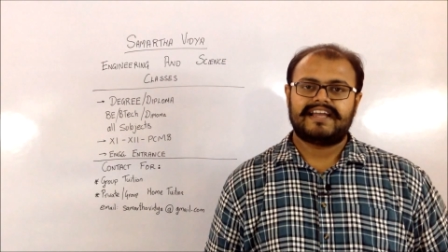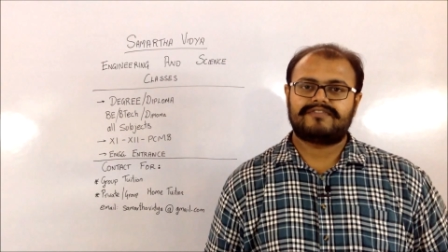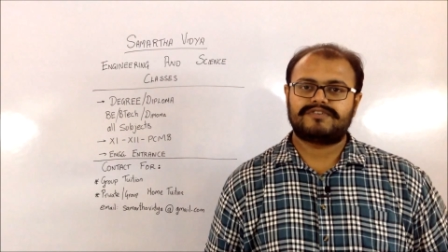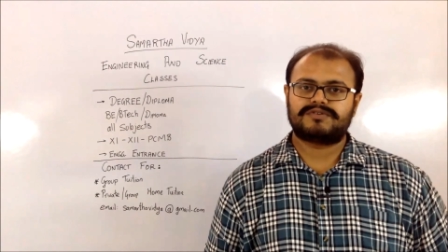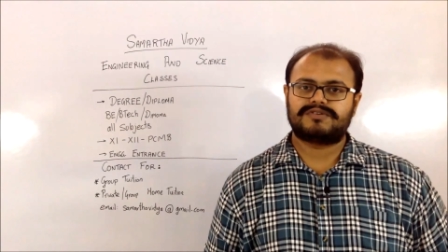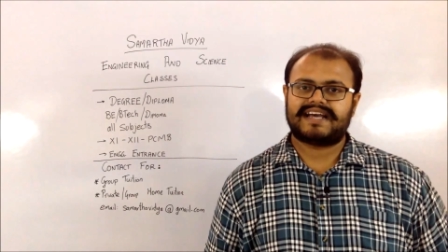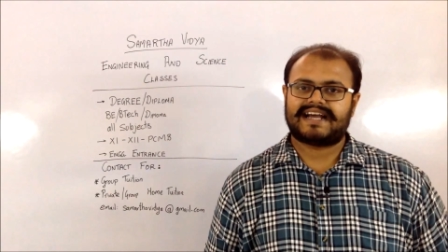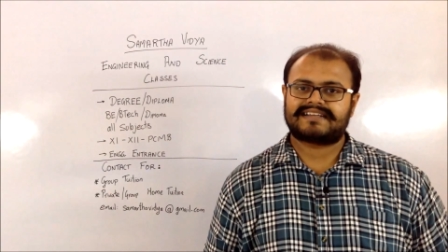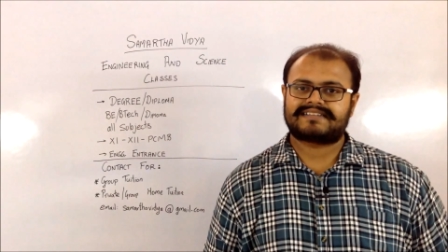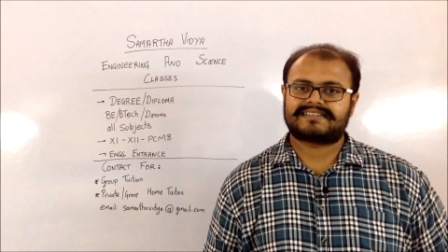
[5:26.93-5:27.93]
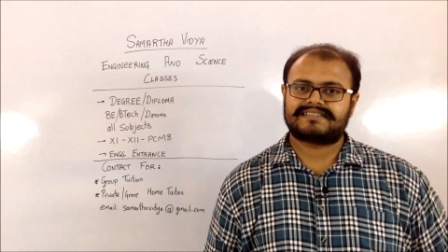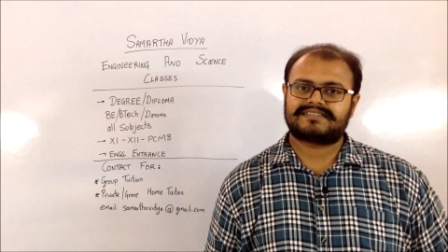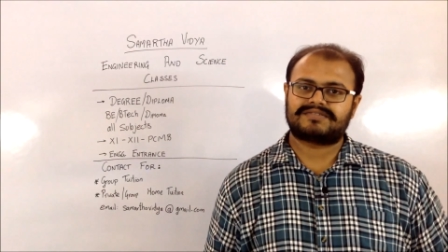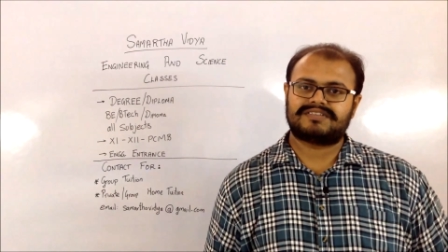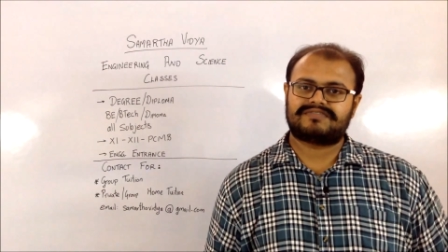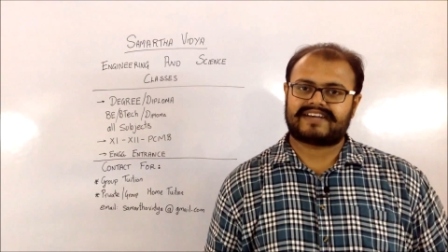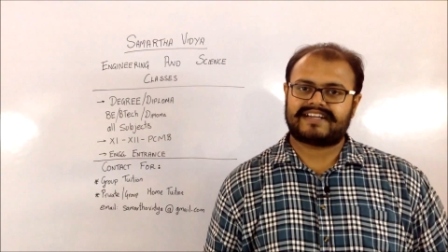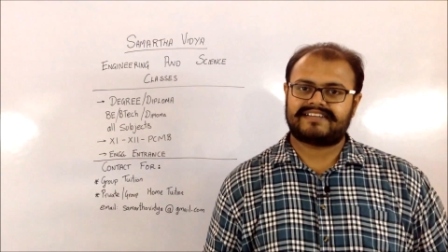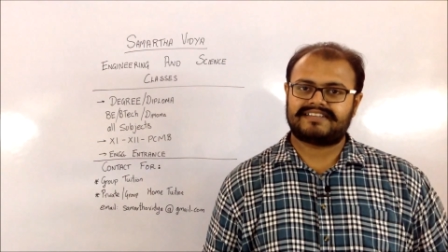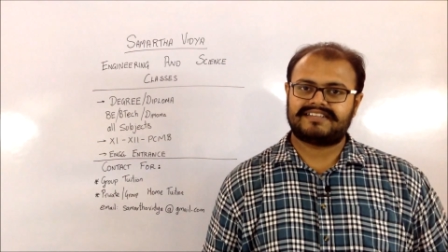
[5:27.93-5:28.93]
If you could access to the
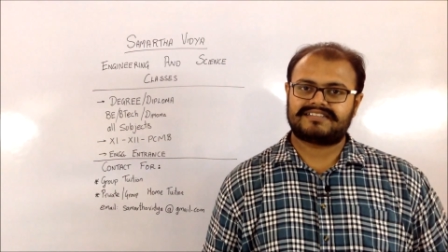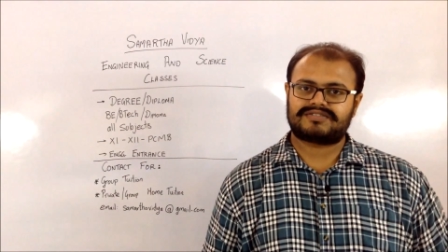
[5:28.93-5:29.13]
final year